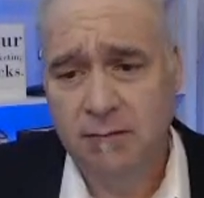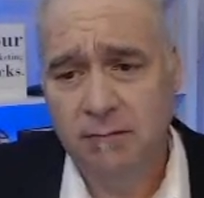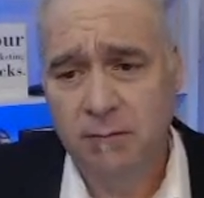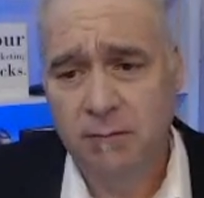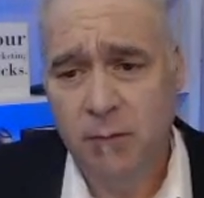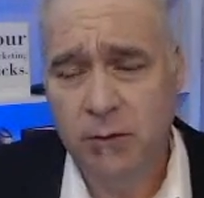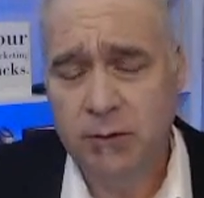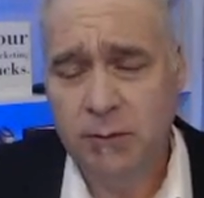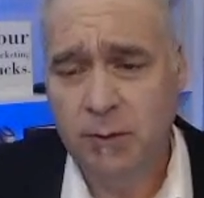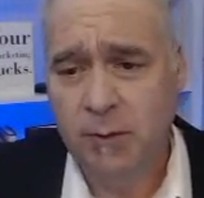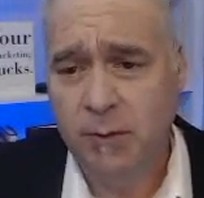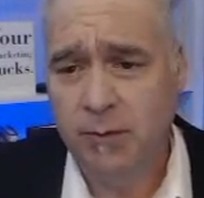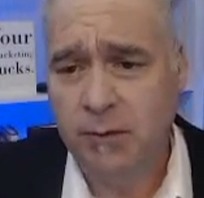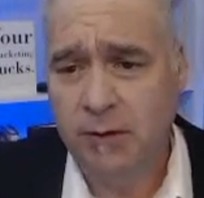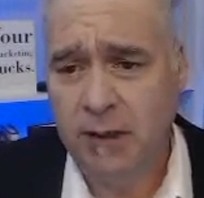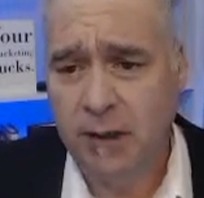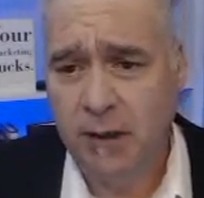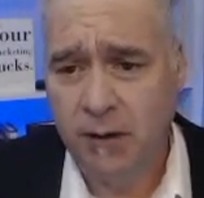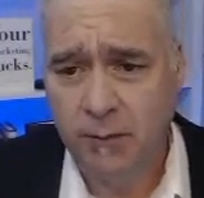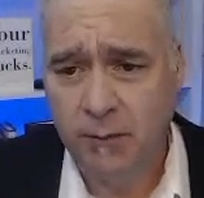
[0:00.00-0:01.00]
Most people
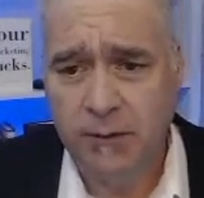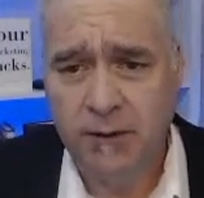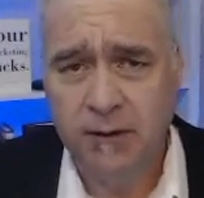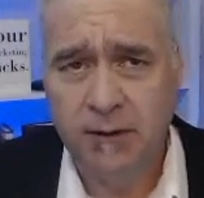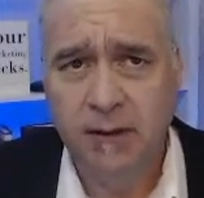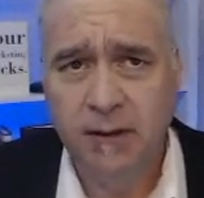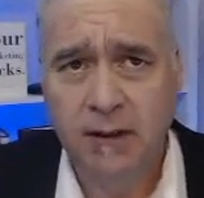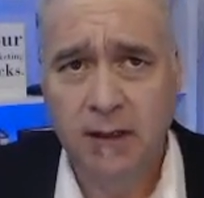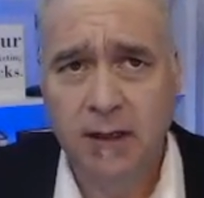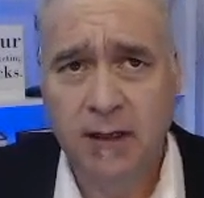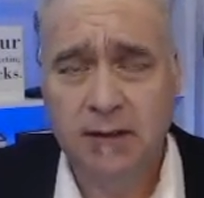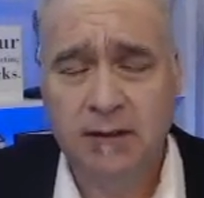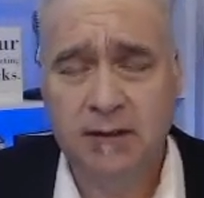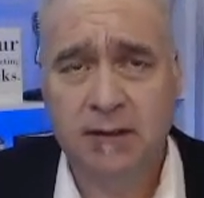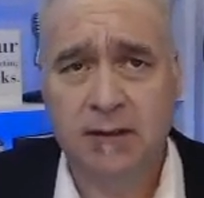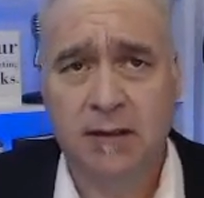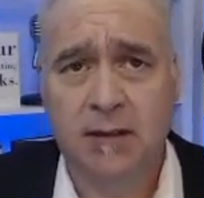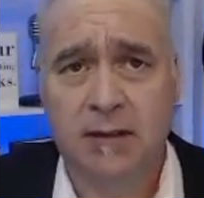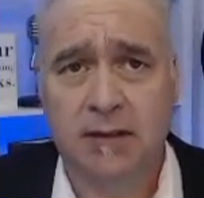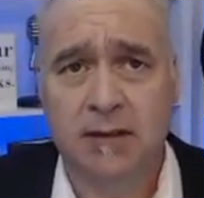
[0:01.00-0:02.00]
care, but
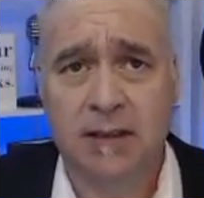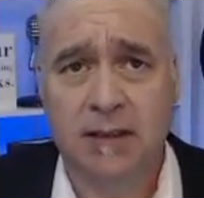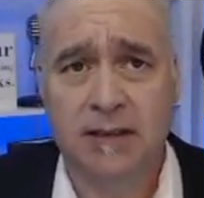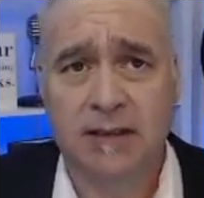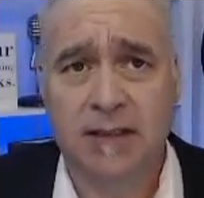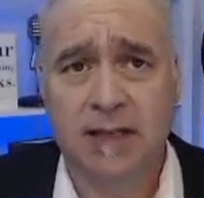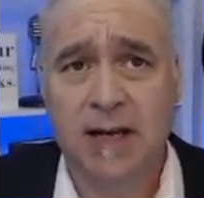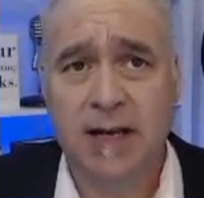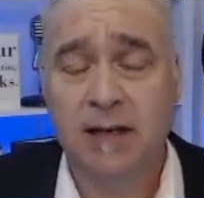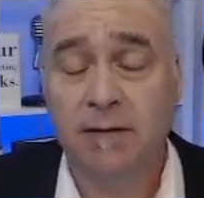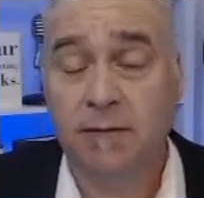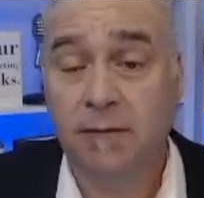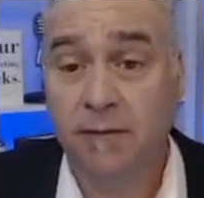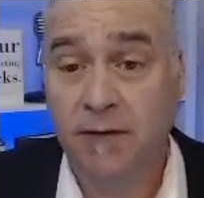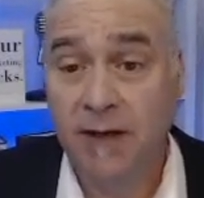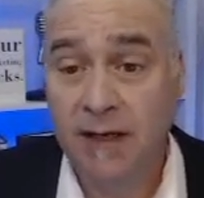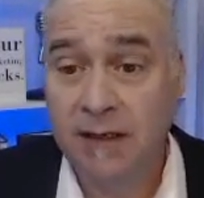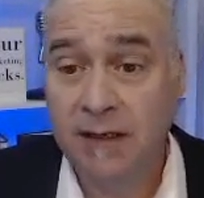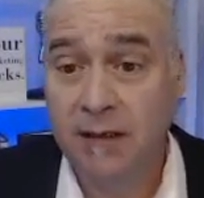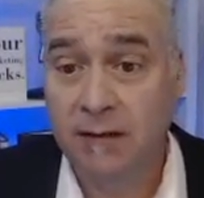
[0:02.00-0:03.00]
honestly, it's not
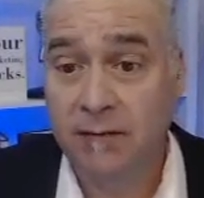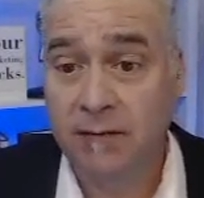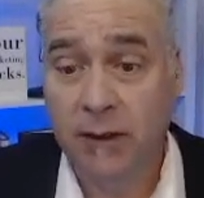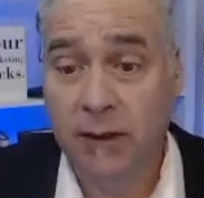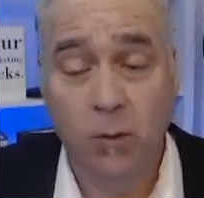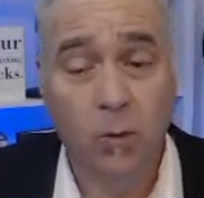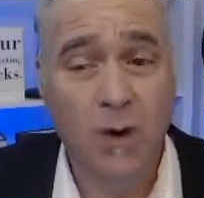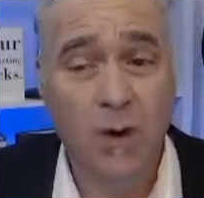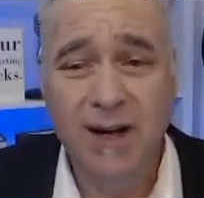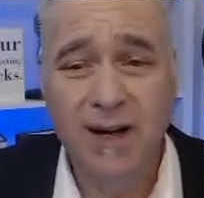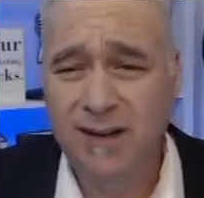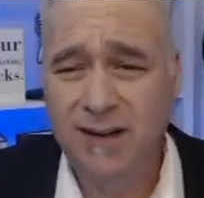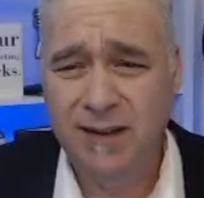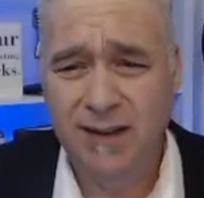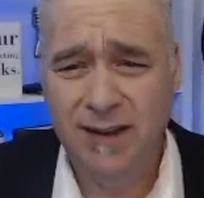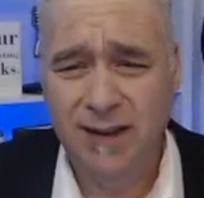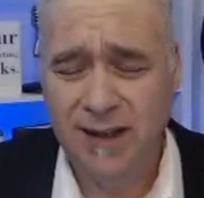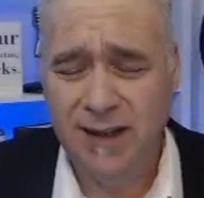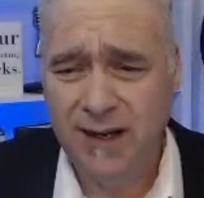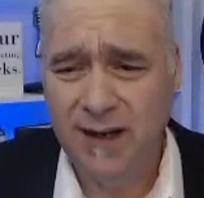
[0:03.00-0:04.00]
effective. Like, why are
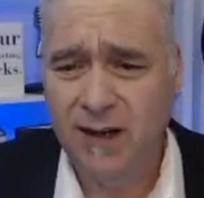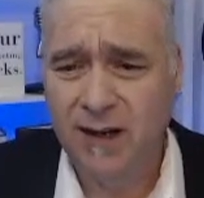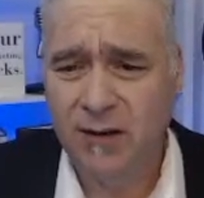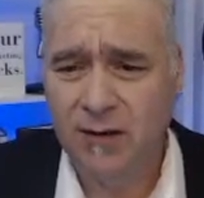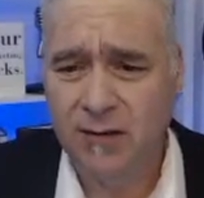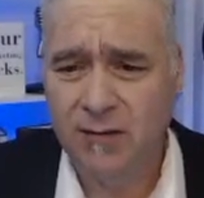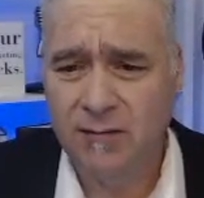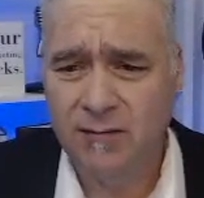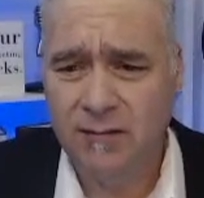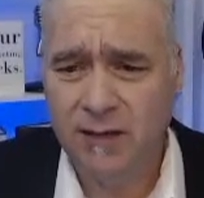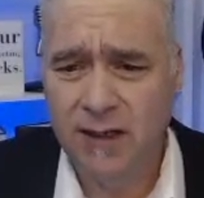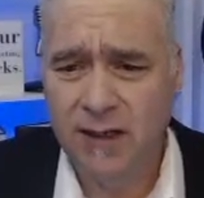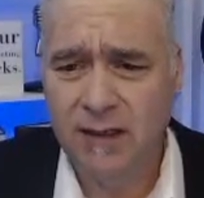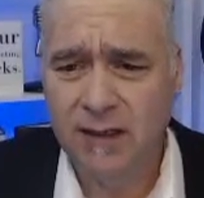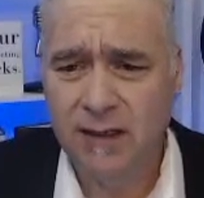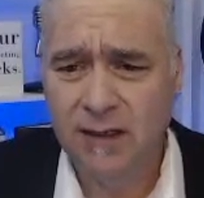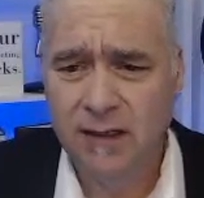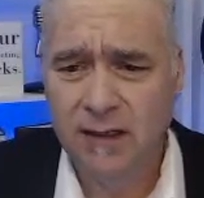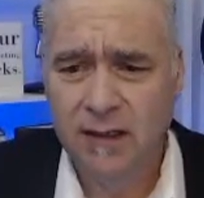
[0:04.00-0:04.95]
there, right?